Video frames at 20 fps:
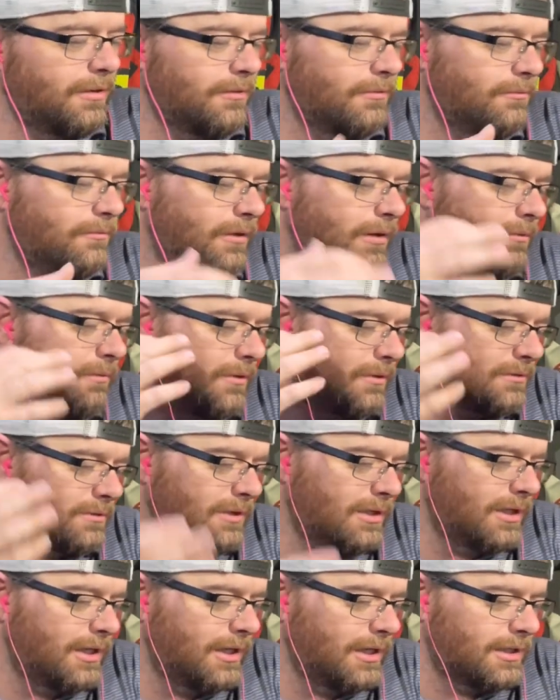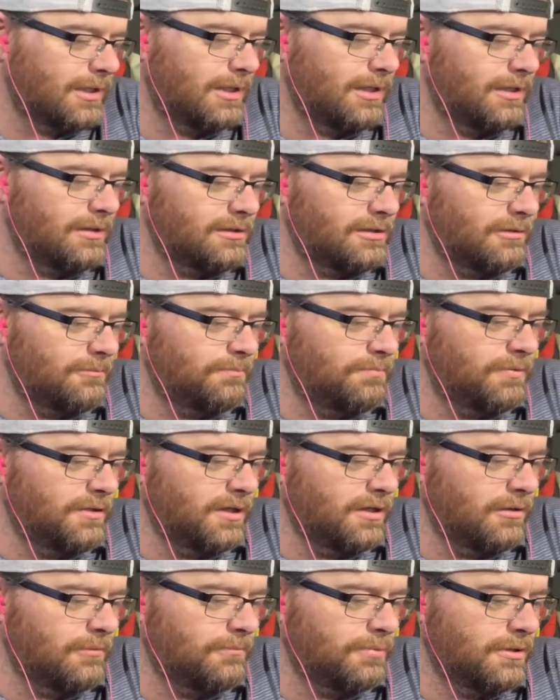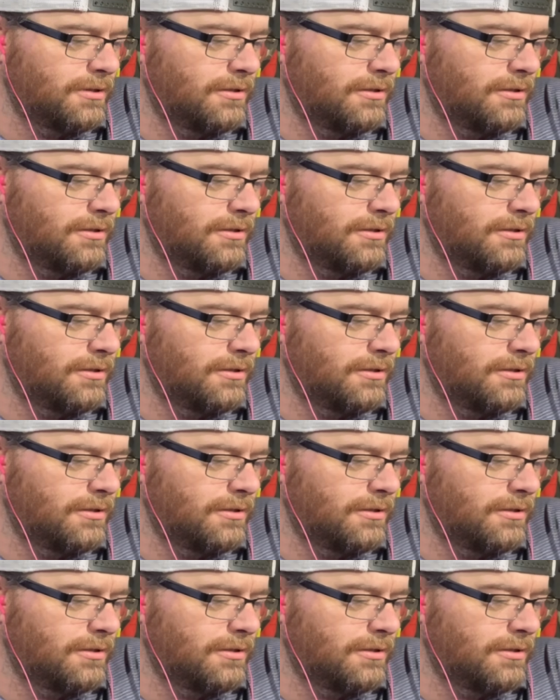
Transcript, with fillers: Well, what the heck is it, Pip?